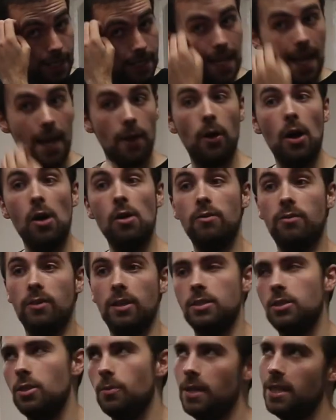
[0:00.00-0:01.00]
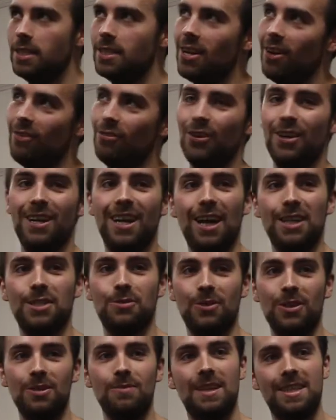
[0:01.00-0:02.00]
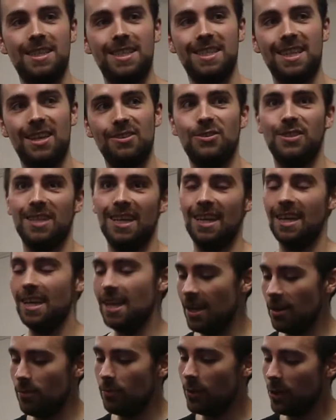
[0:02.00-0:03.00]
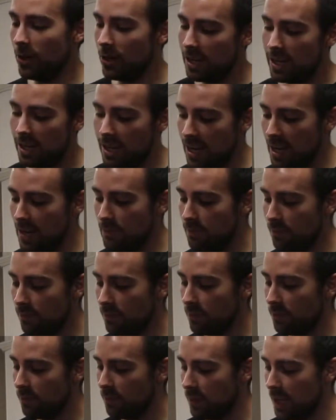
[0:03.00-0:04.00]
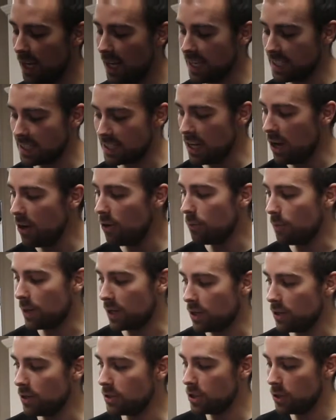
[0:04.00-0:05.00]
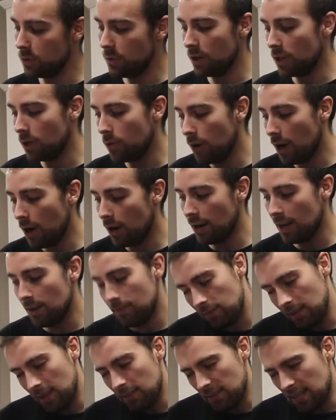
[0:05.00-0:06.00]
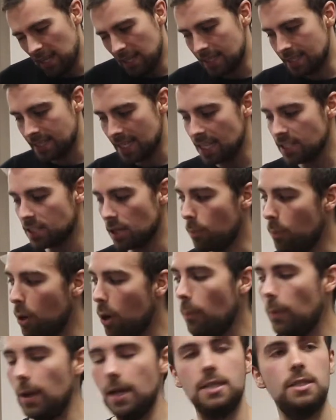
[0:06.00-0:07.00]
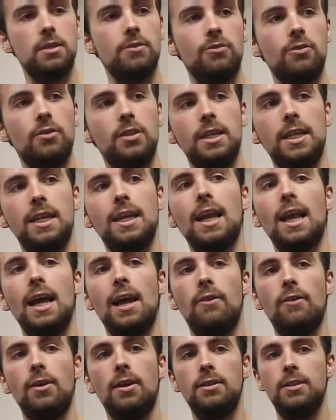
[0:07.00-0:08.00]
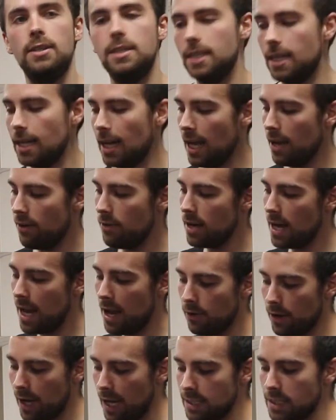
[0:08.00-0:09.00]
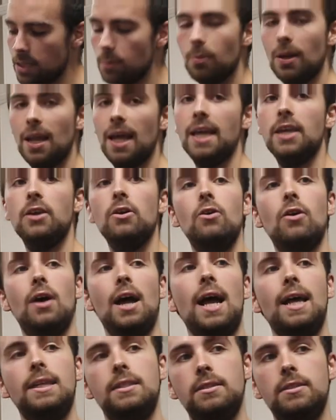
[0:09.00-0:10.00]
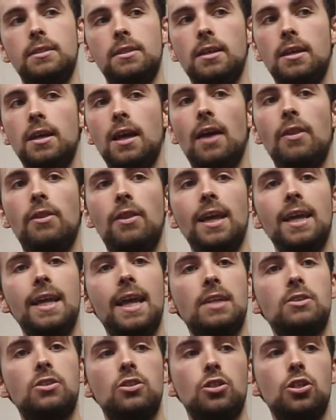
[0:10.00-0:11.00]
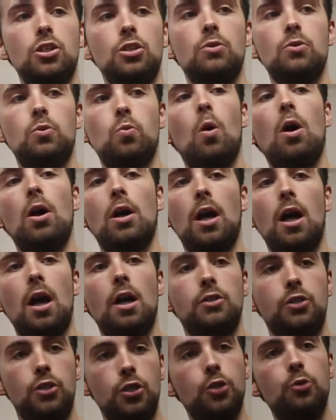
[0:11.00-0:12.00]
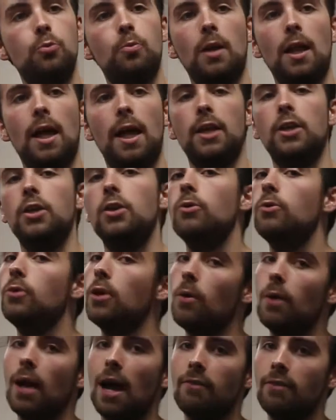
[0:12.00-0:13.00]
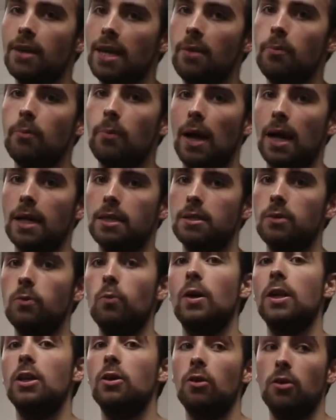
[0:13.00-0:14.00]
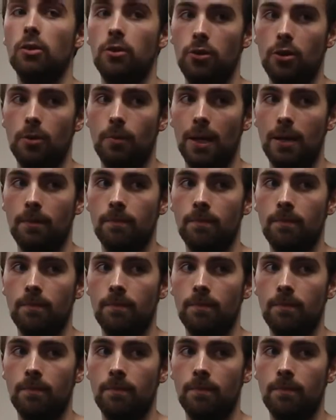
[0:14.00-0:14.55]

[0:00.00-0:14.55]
now over. Dummy is not a very nice word, it makes you sound silly, but it's known because you are, in a sense, a puppet for the declarer. The declarer now gets to play your hand, and they get to choose what cards you play. You don't have any impact when you're the dummy.